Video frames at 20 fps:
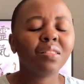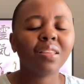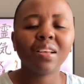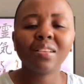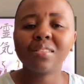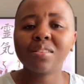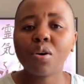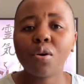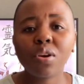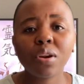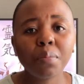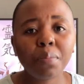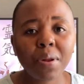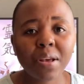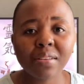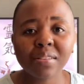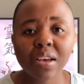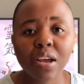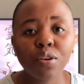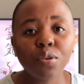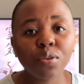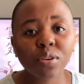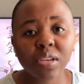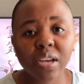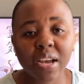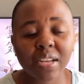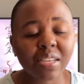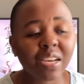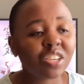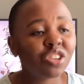That's the only place I looked
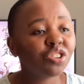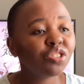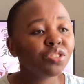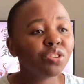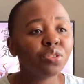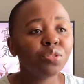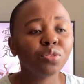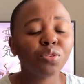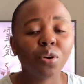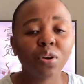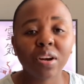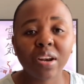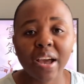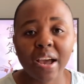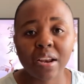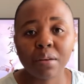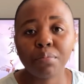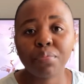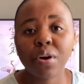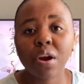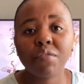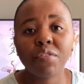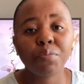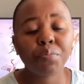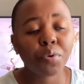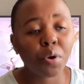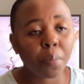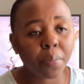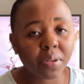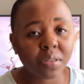at. I just looked online, private
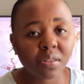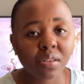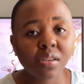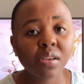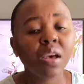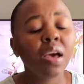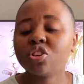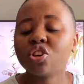property,